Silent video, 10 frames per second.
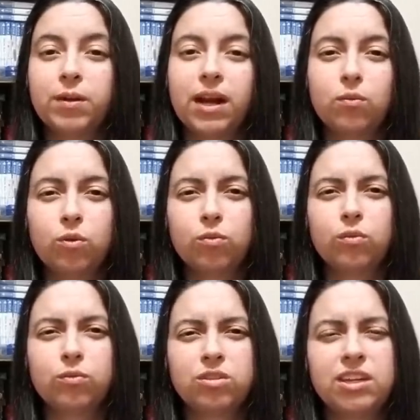But I
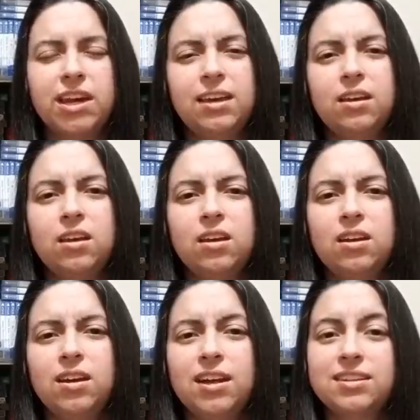will say
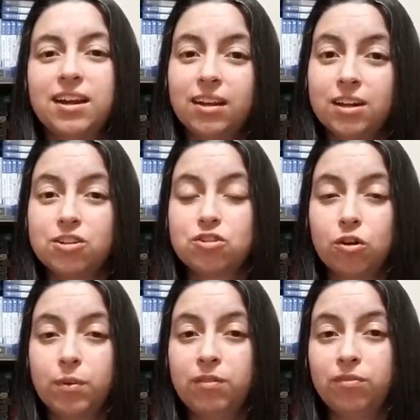it's got a lot of
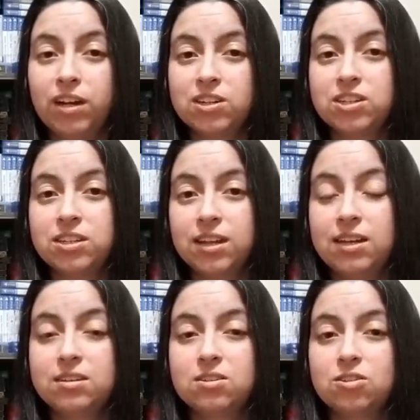strobing, flashing
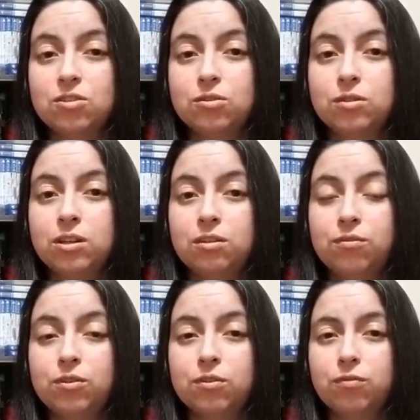lights, so
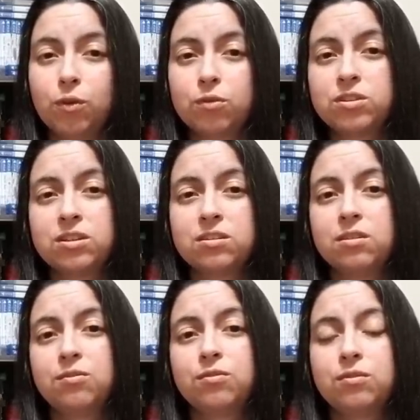if you're
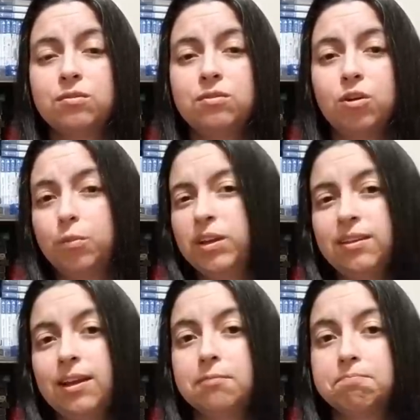photosensitive, don't play
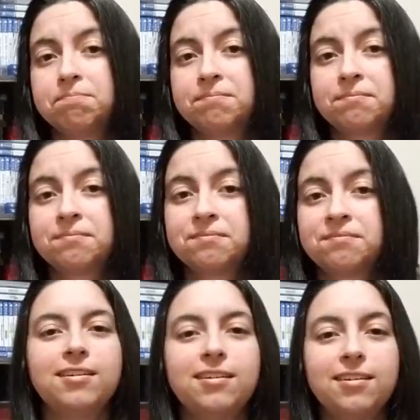the game.
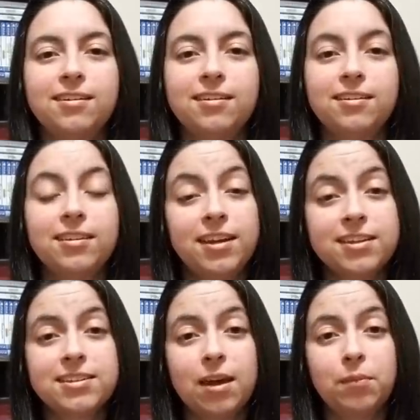The
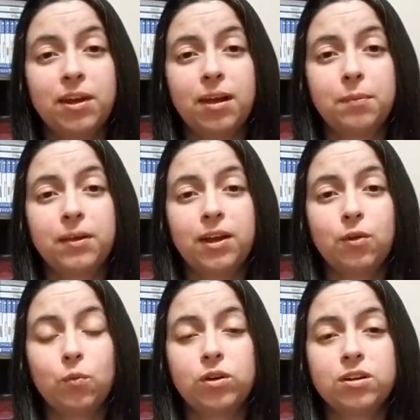next game that I
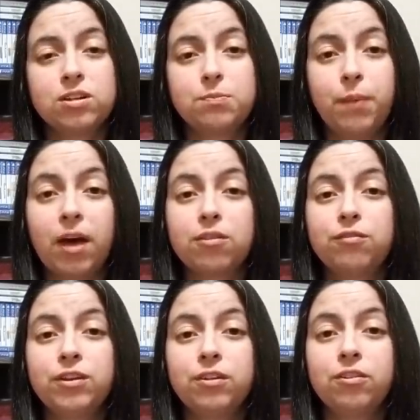played was
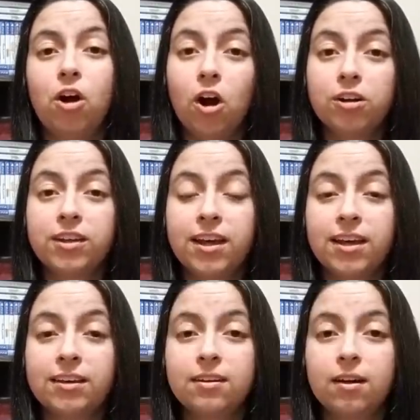Battlefield
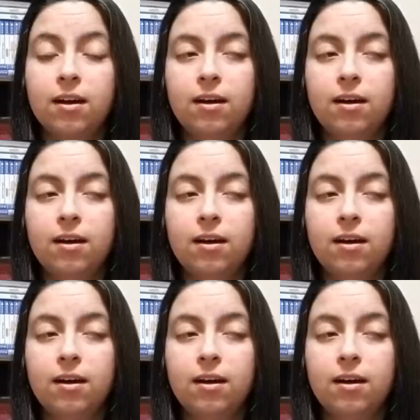Hardline.